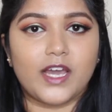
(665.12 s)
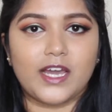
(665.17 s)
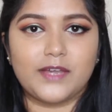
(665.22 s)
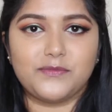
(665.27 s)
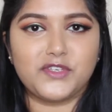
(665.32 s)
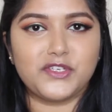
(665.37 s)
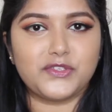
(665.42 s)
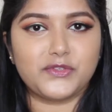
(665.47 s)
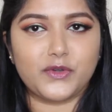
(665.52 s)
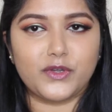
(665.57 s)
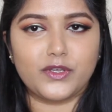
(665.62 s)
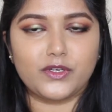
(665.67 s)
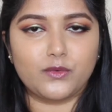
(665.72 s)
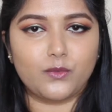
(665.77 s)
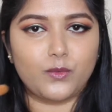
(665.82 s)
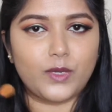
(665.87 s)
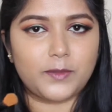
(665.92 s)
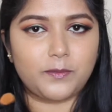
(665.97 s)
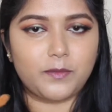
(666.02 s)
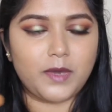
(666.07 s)
I'm just going
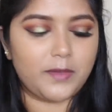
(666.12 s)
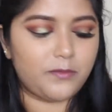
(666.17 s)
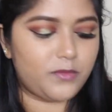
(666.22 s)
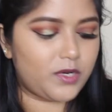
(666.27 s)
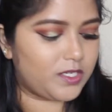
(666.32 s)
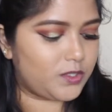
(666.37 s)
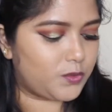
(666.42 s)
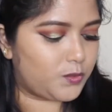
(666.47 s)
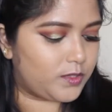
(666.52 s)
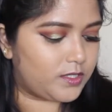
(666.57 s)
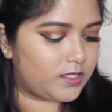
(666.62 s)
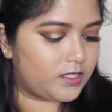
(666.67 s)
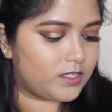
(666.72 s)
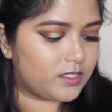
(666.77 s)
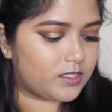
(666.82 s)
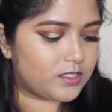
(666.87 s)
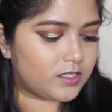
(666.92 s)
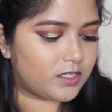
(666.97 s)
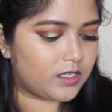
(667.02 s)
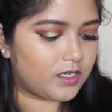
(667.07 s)
to wet my brush with
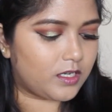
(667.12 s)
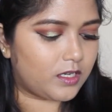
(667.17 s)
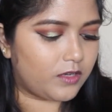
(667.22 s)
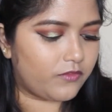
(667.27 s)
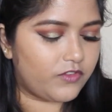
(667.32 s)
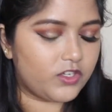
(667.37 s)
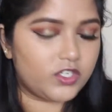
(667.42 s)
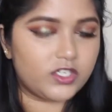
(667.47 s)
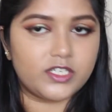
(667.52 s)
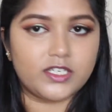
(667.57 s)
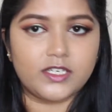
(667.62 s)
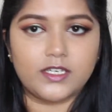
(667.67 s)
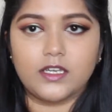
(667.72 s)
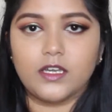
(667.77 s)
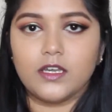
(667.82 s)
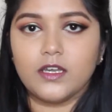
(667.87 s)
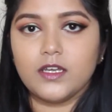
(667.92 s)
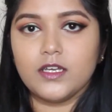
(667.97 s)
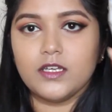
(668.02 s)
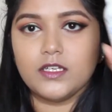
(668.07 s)
this
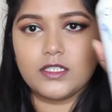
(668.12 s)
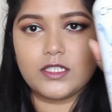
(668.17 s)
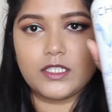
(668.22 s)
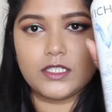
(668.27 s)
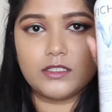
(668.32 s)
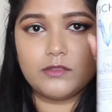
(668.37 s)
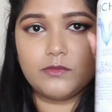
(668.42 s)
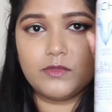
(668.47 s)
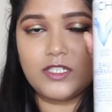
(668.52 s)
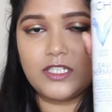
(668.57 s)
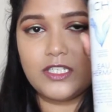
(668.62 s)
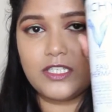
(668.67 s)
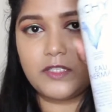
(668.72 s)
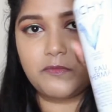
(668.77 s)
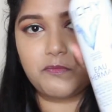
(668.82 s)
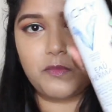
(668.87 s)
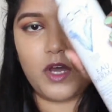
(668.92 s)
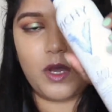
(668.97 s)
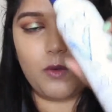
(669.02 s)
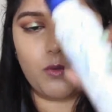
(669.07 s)
Vichy Thermal
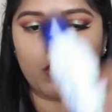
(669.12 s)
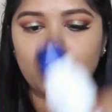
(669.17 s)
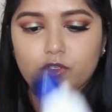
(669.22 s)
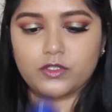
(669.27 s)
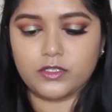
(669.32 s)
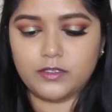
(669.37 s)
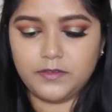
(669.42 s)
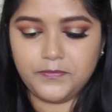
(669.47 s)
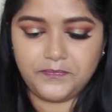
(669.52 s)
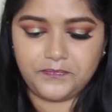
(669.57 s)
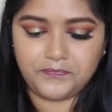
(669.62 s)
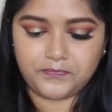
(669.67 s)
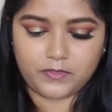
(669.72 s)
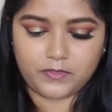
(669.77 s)
Spa Water.